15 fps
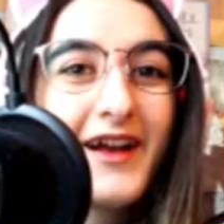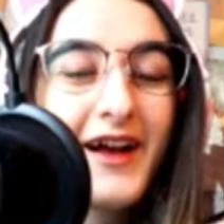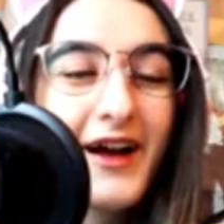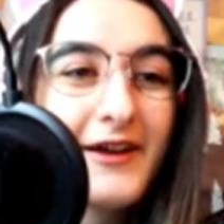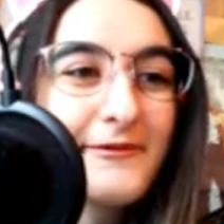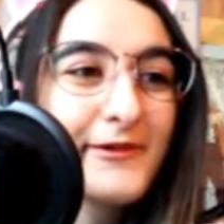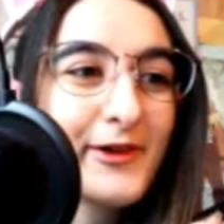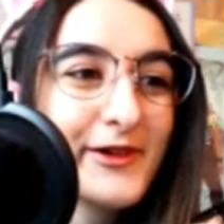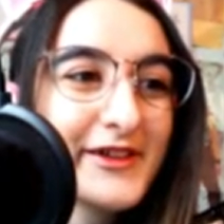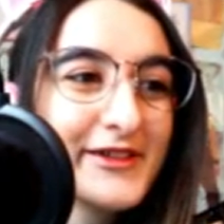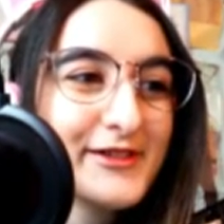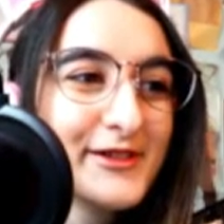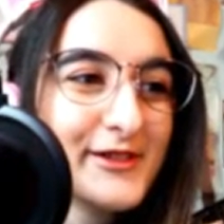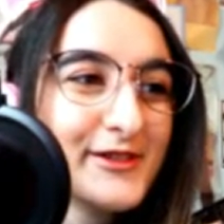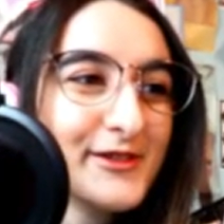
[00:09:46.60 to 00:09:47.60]
I'm going
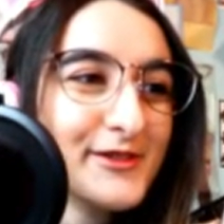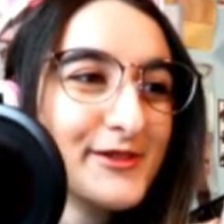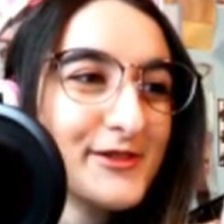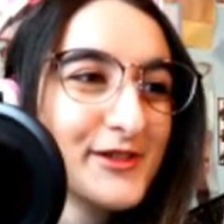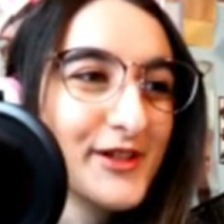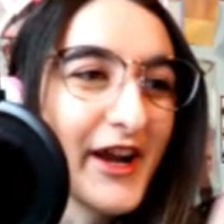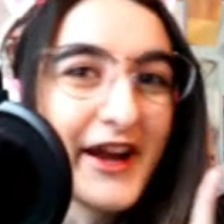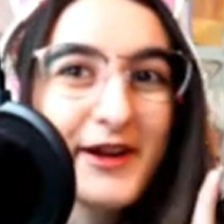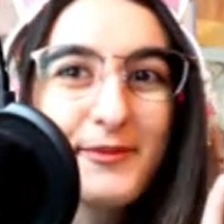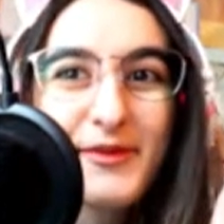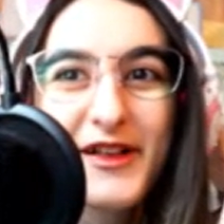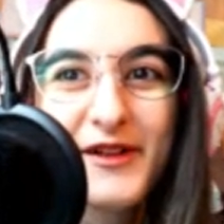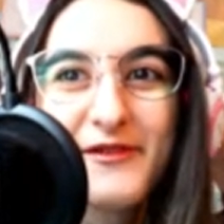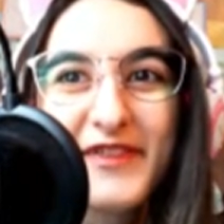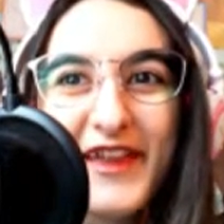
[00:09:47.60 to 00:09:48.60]
to try to
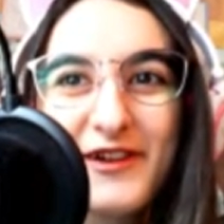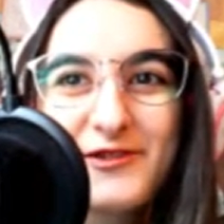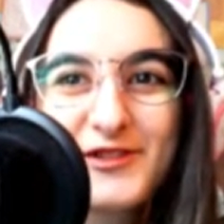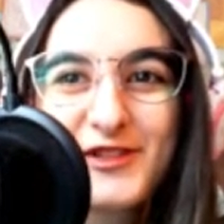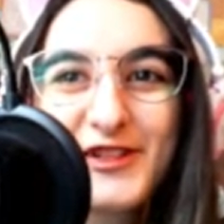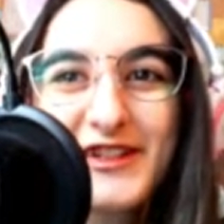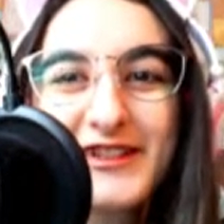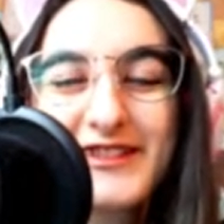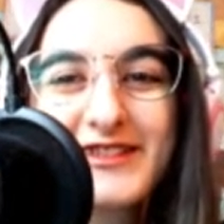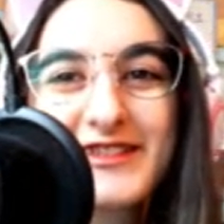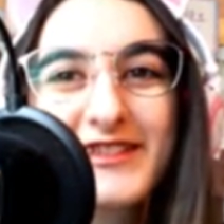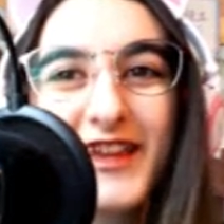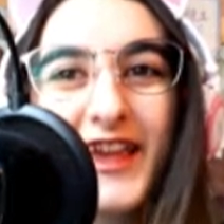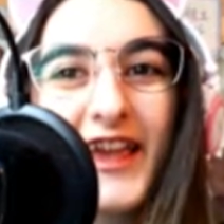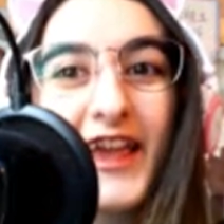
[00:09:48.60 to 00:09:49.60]
play without
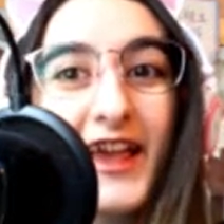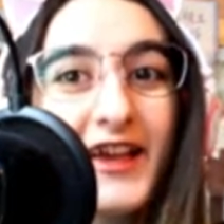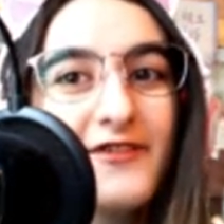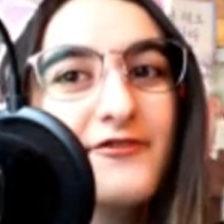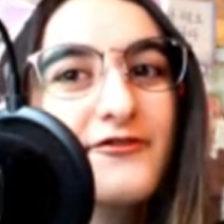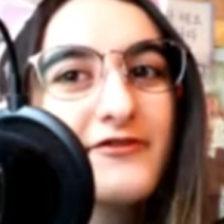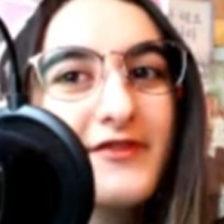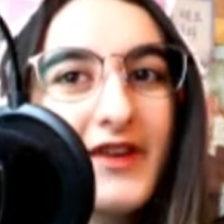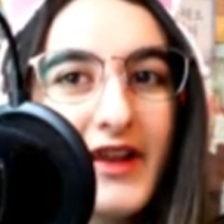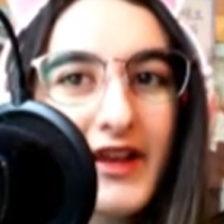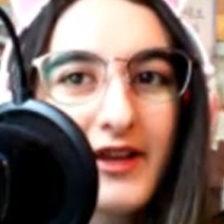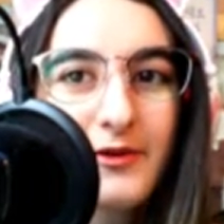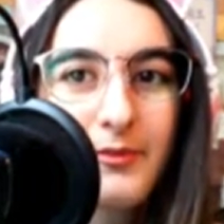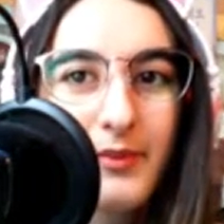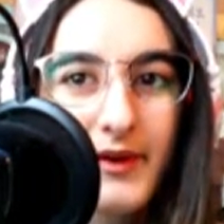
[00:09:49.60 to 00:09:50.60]
cheats. If
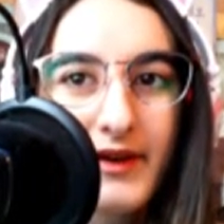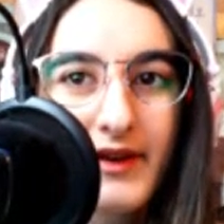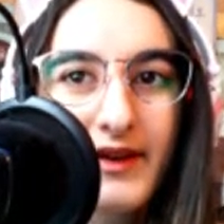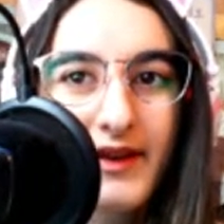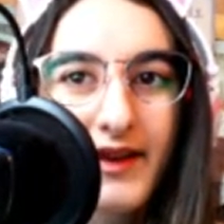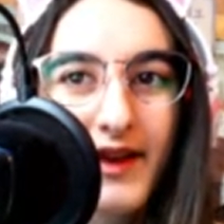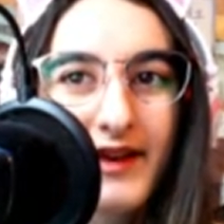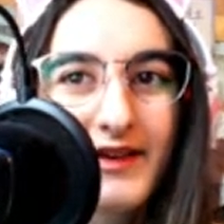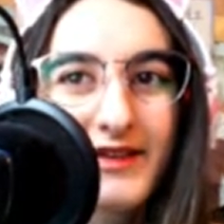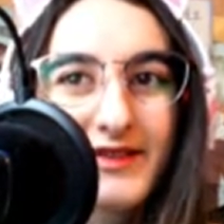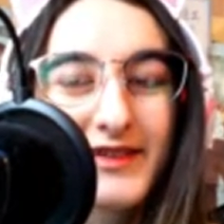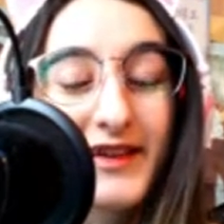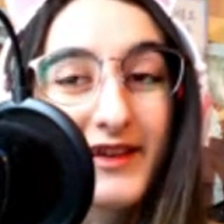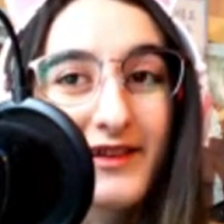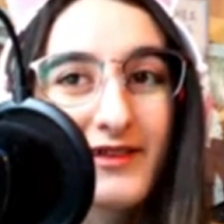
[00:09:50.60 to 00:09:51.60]
need be, and
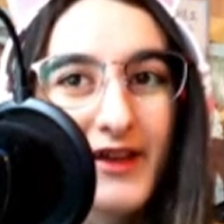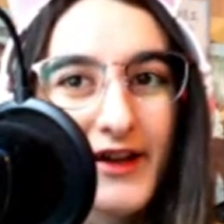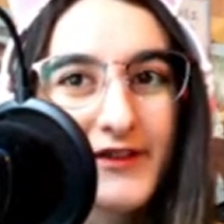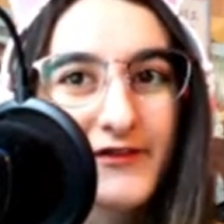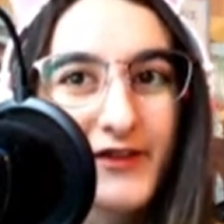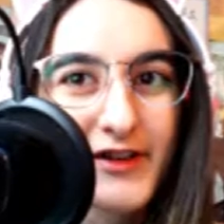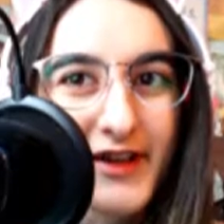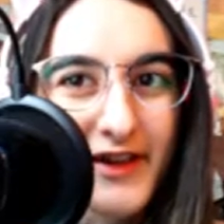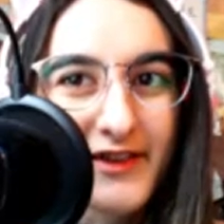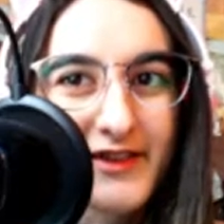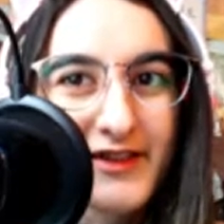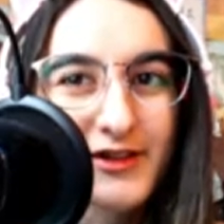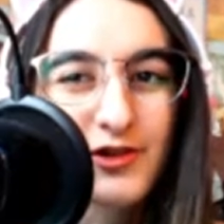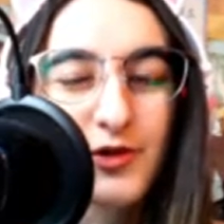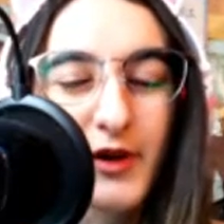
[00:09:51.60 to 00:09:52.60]
it's like a life or death
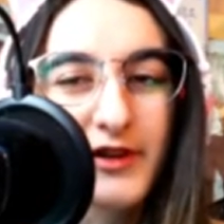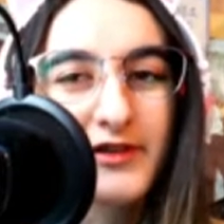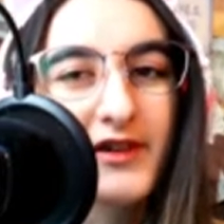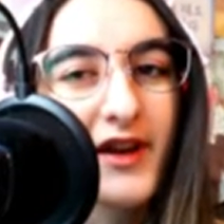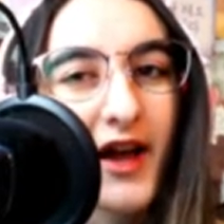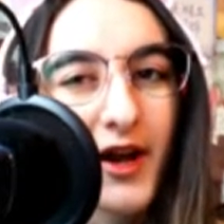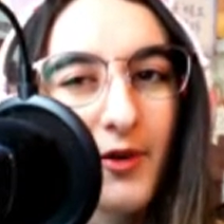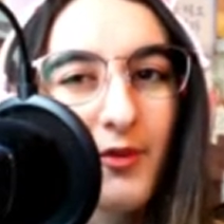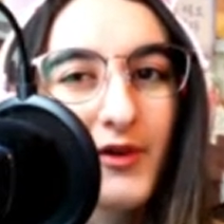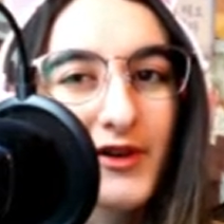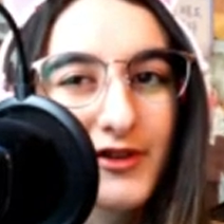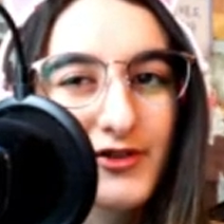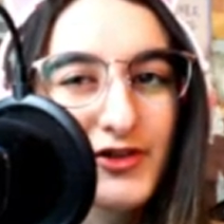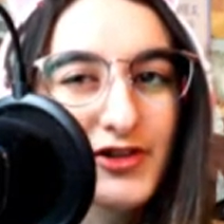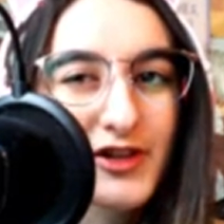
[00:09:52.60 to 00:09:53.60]
situation, I
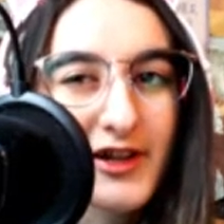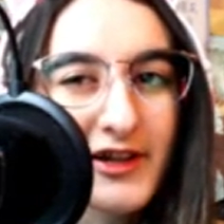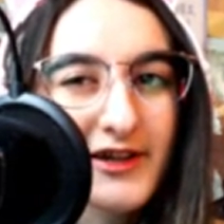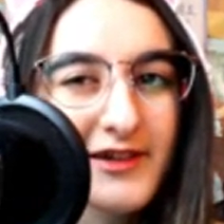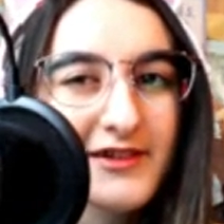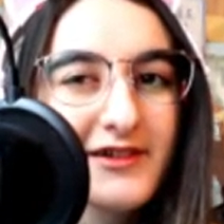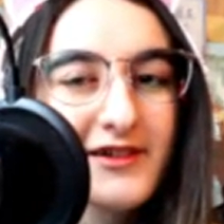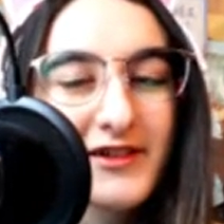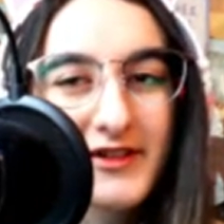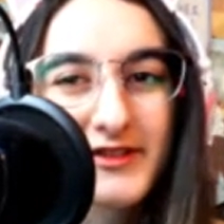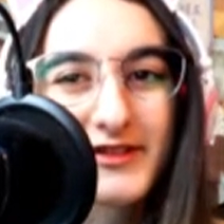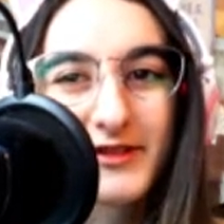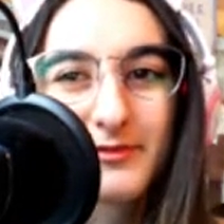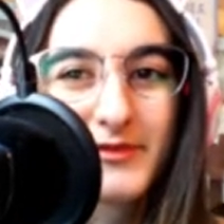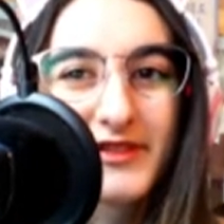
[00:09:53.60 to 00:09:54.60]
will cheat a
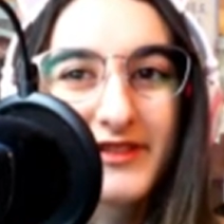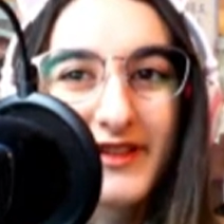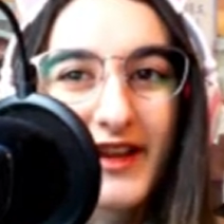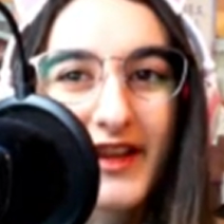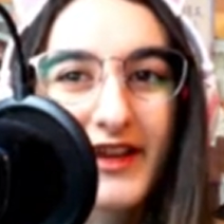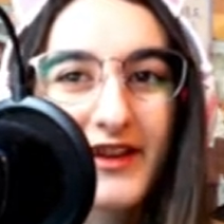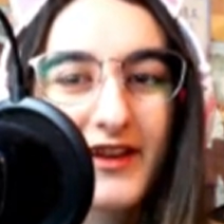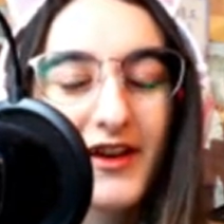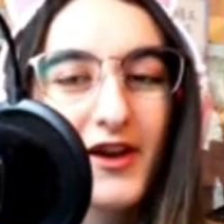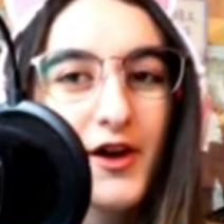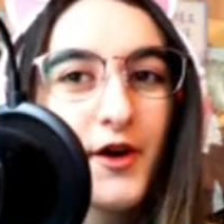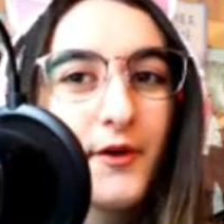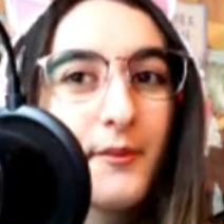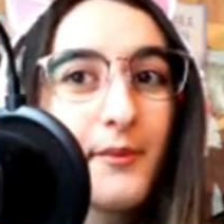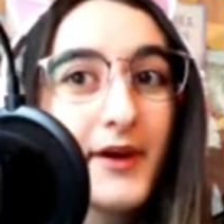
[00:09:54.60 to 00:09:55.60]
Sims need,
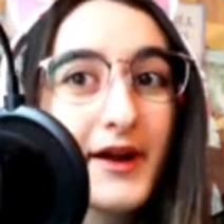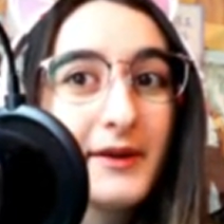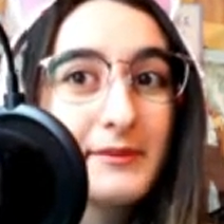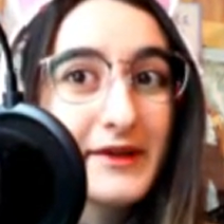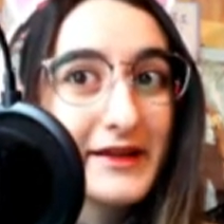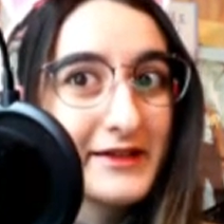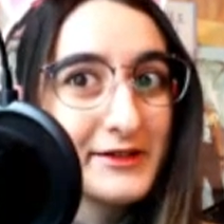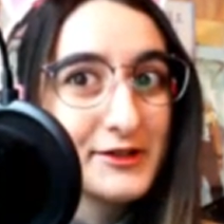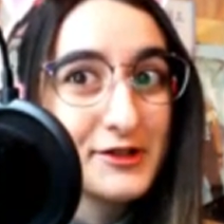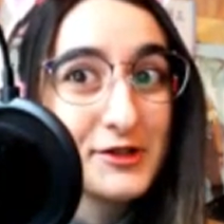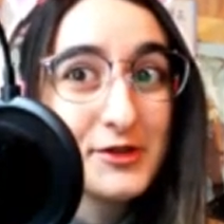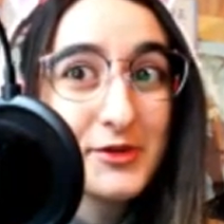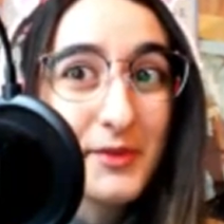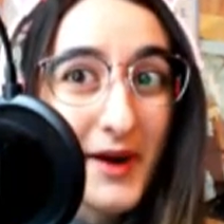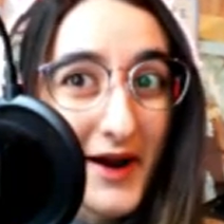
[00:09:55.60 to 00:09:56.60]
but I'm gonna
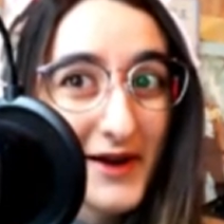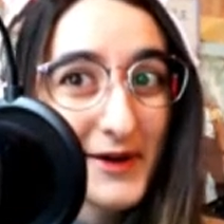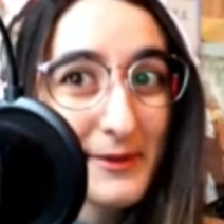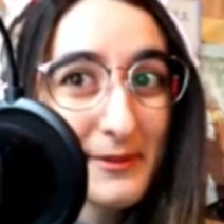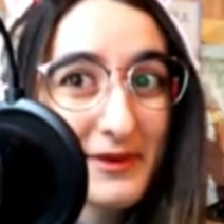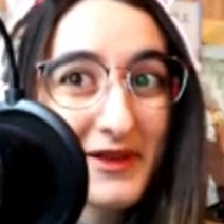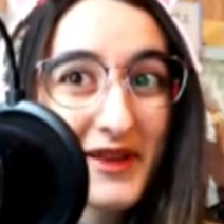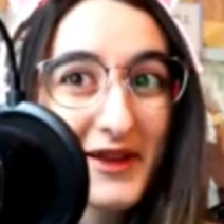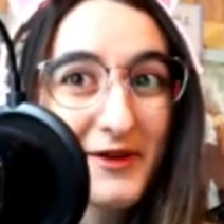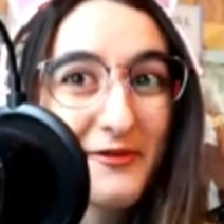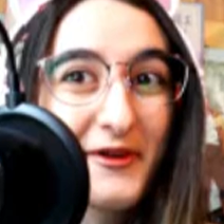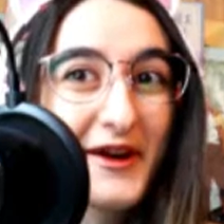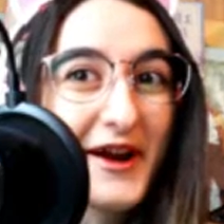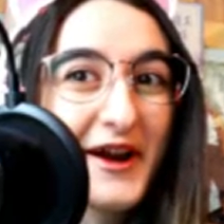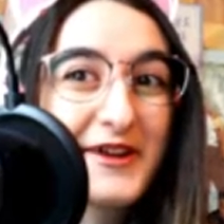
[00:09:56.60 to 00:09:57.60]
try to play
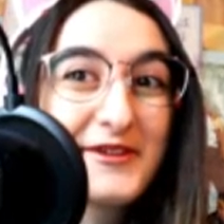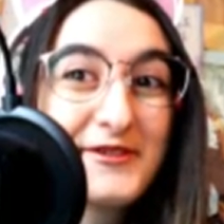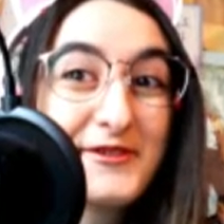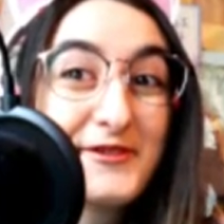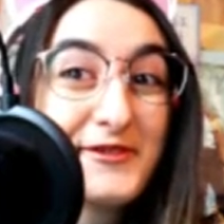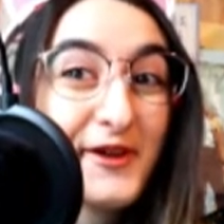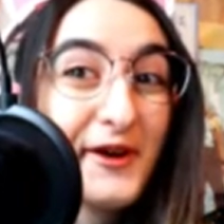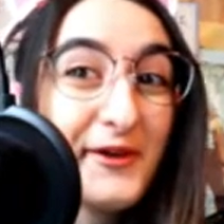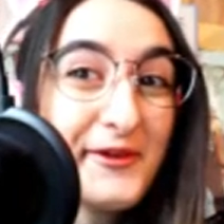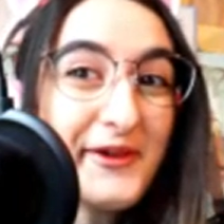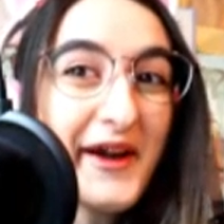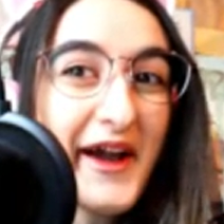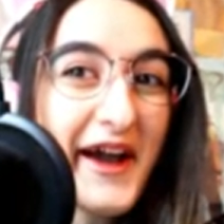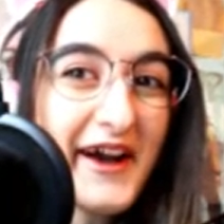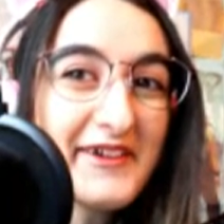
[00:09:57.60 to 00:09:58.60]
where I
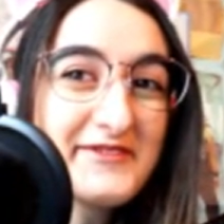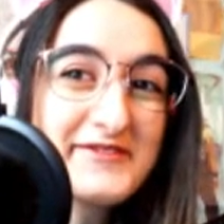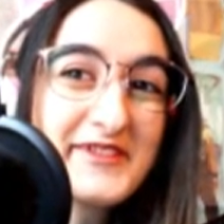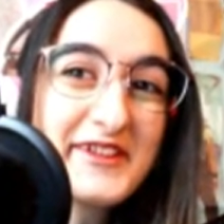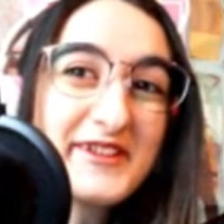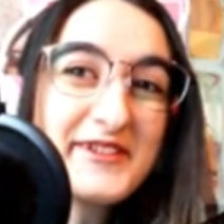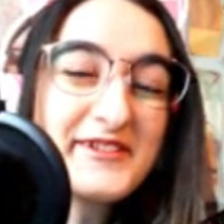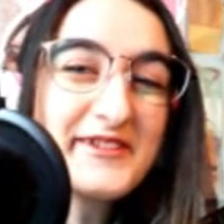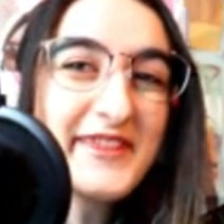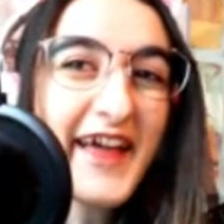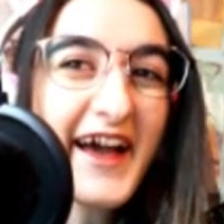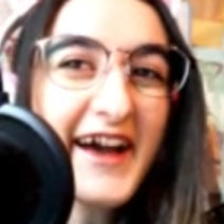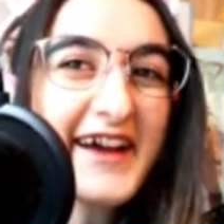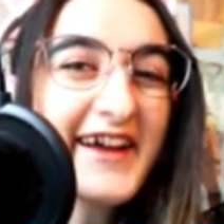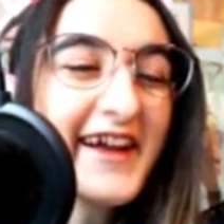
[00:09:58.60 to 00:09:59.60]
don't have to do
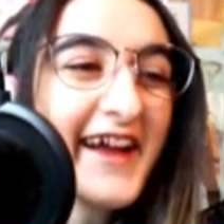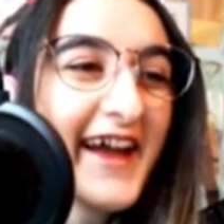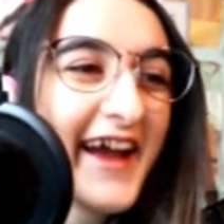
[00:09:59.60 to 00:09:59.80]
that.